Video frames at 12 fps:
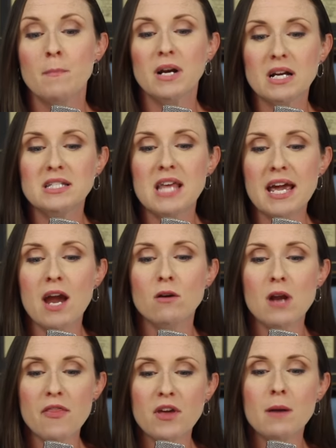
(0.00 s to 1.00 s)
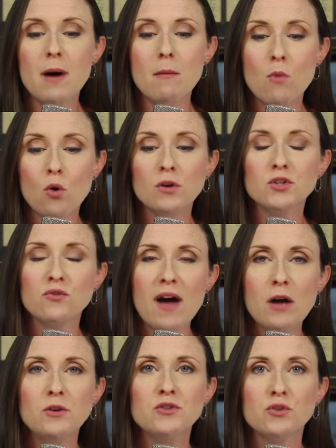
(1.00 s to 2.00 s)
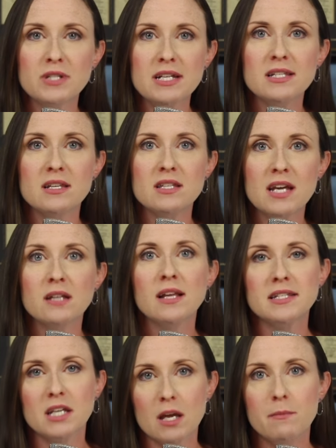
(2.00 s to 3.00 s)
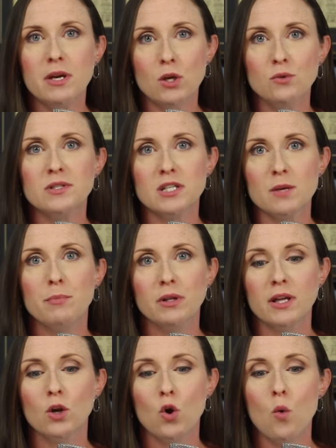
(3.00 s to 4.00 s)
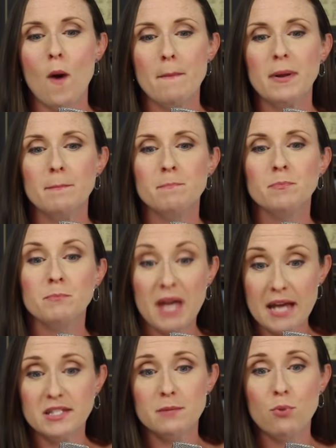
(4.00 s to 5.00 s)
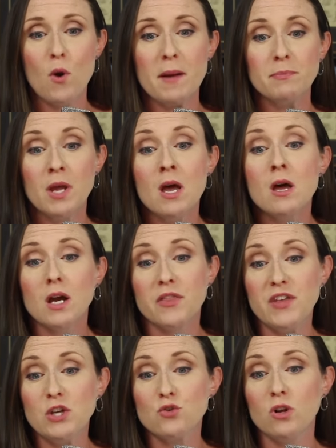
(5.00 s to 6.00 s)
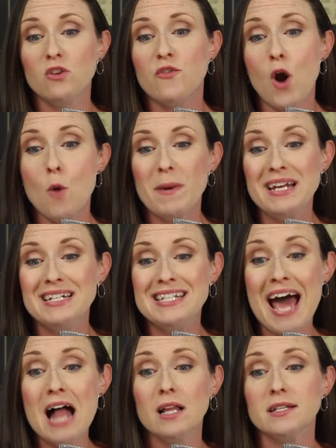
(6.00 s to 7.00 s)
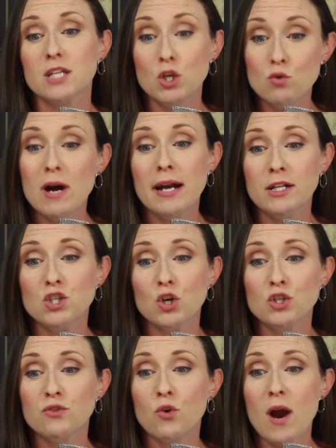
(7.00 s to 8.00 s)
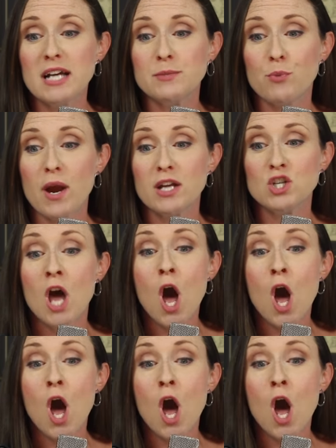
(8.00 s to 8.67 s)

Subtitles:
because they care nothing about morals or values or decency unless it can be used as a political weapon. Case in point, Cathedral of Hope in Dallas, a United Church of Christ branch,